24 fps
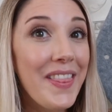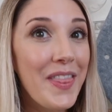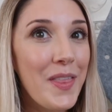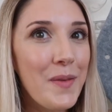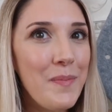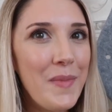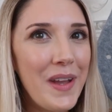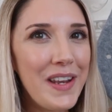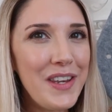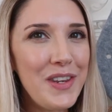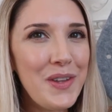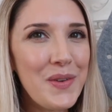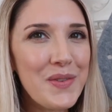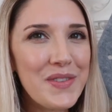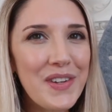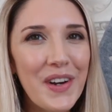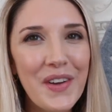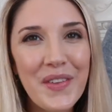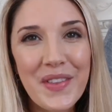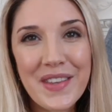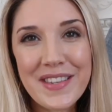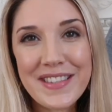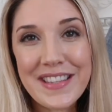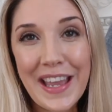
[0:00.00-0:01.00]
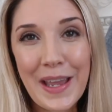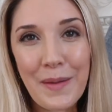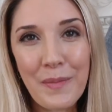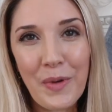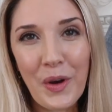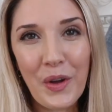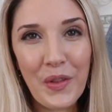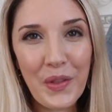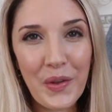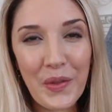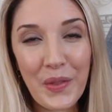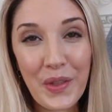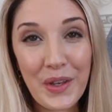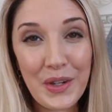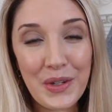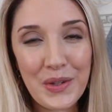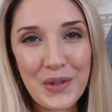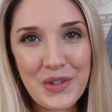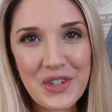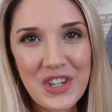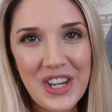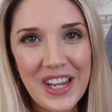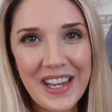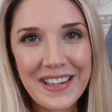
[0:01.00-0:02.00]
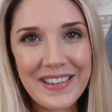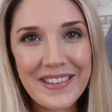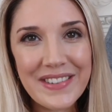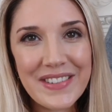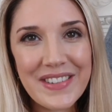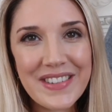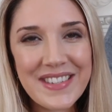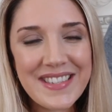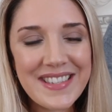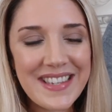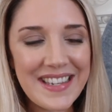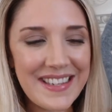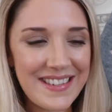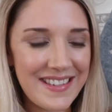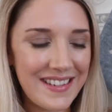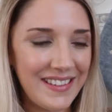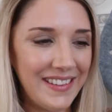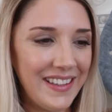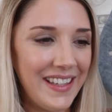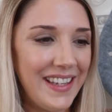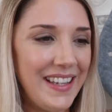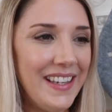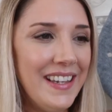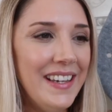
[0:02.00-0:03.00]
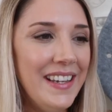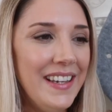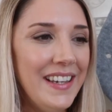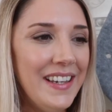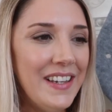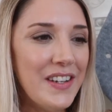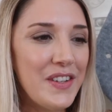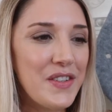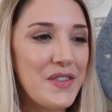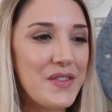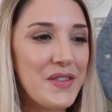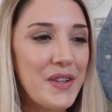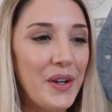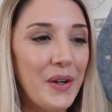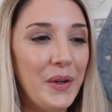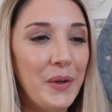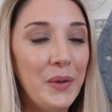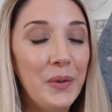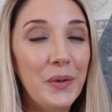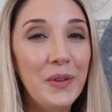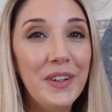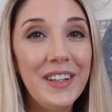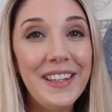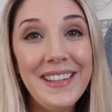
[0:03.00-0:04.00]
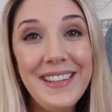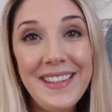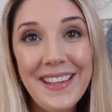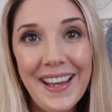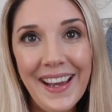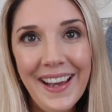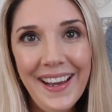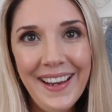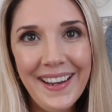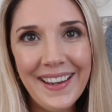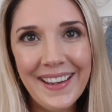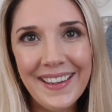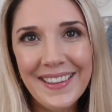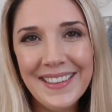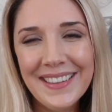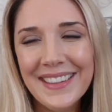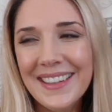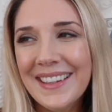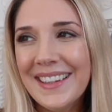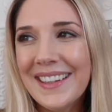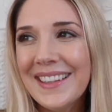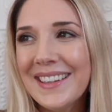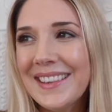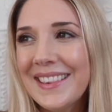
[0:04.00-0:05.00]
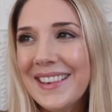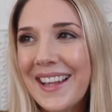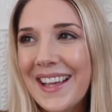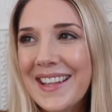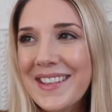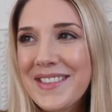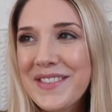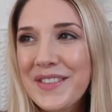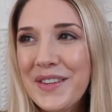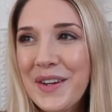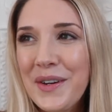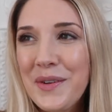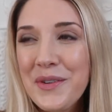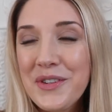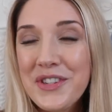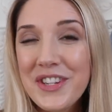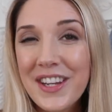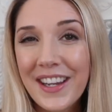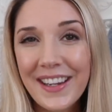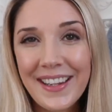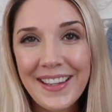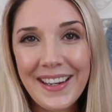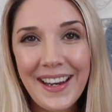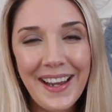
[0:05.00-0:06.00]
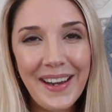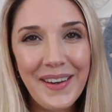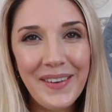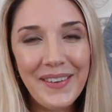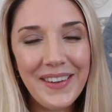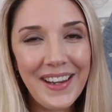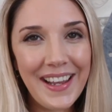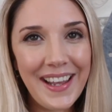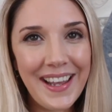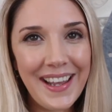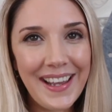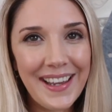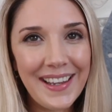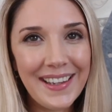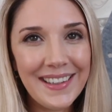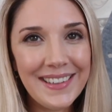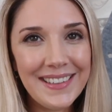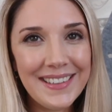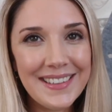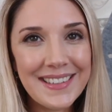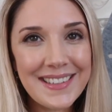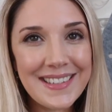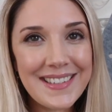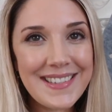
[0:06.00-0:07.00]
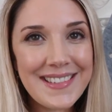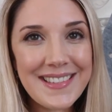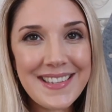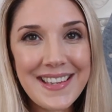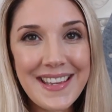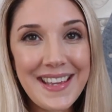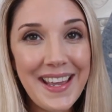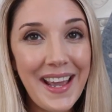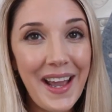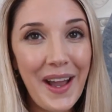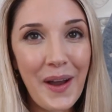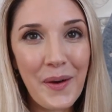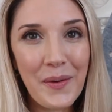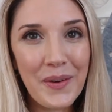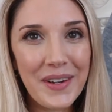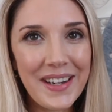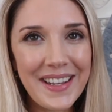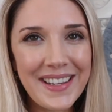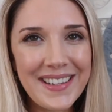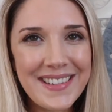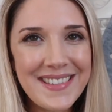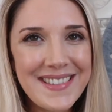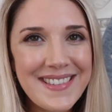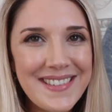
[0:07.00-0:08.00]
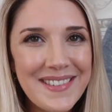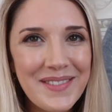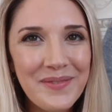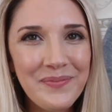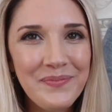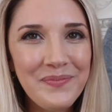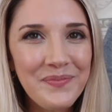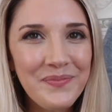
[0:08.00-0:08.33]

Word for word: The menus are the same, although they do change seasonally. So yeah, let's go check it out and see how it is.